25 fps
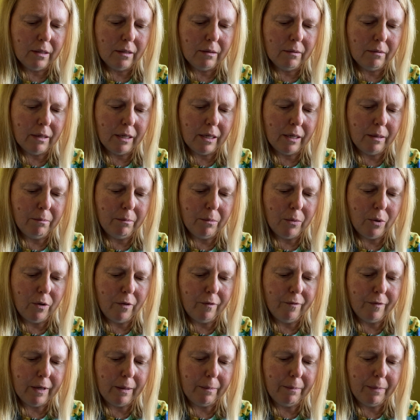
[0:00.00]
had
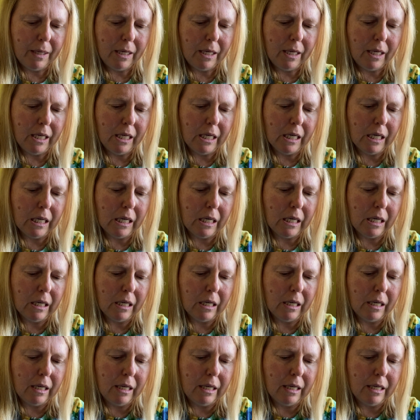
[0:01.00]
moved up here,
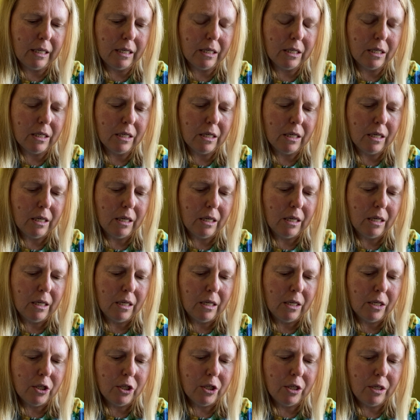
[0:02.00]
and
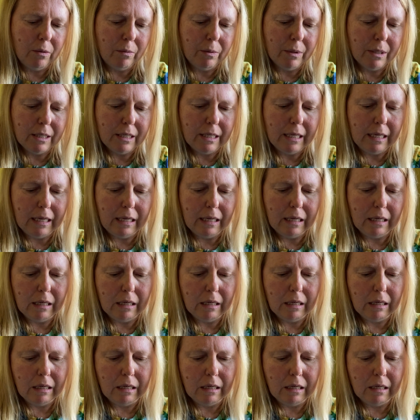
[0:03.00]
she was
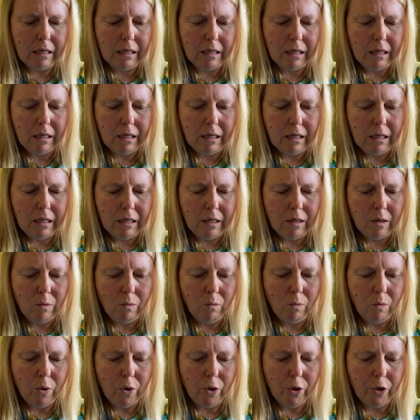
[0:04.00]
getting
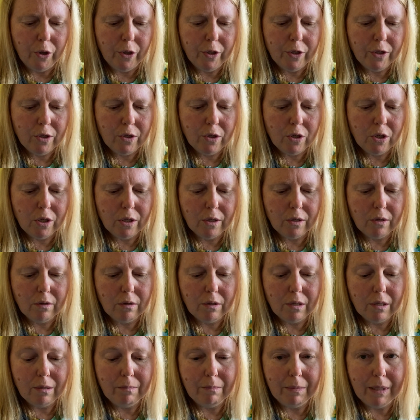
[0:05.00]
worse. She's
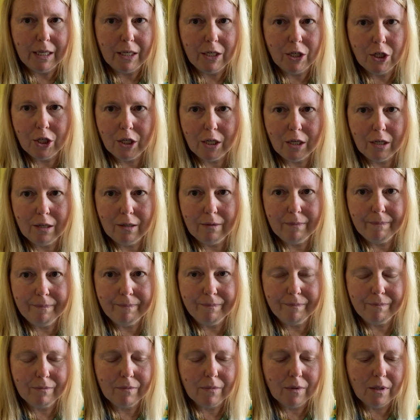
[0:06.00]
got dementia.
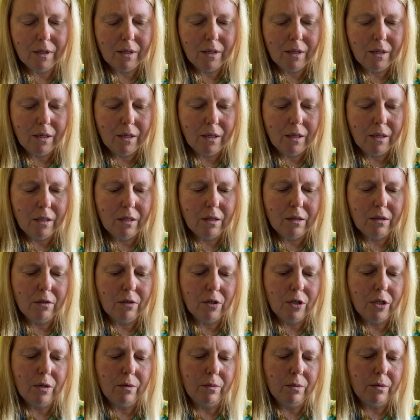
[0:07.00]
So
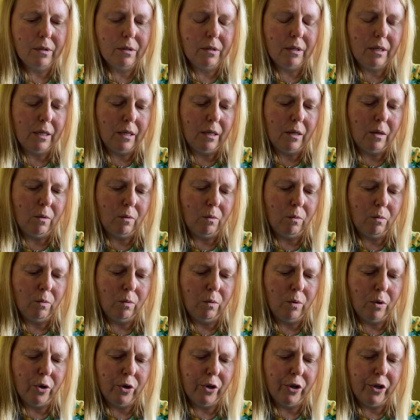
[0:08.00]
she was getting
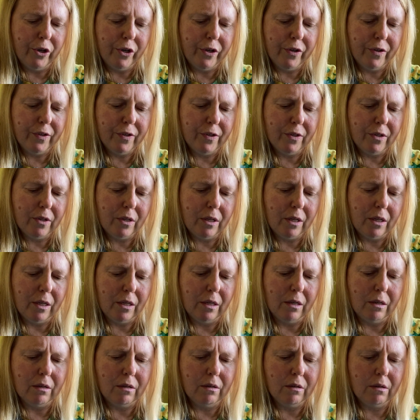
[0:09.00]
worse,
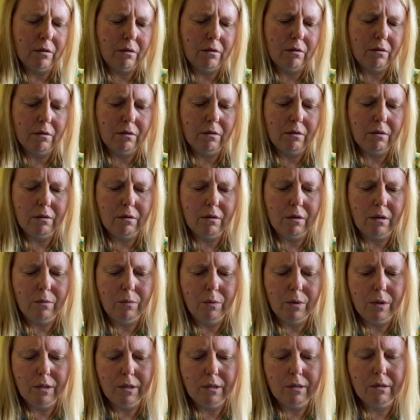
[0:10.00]
and I
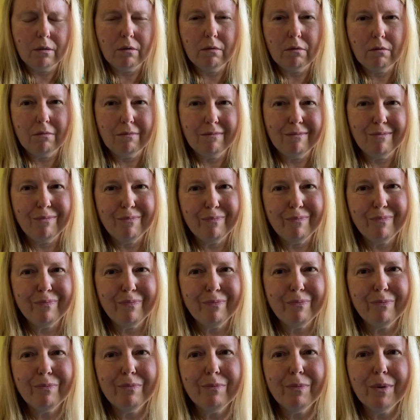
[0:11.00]
was
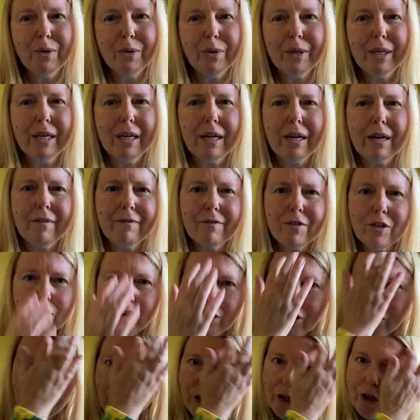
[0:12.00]
looking after
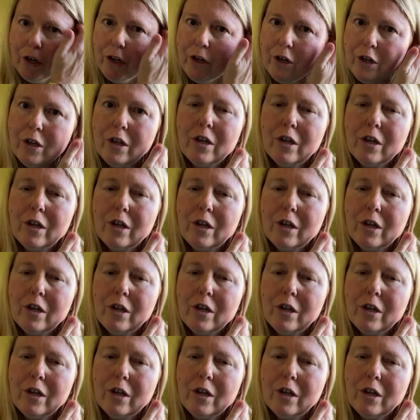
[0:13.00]
her,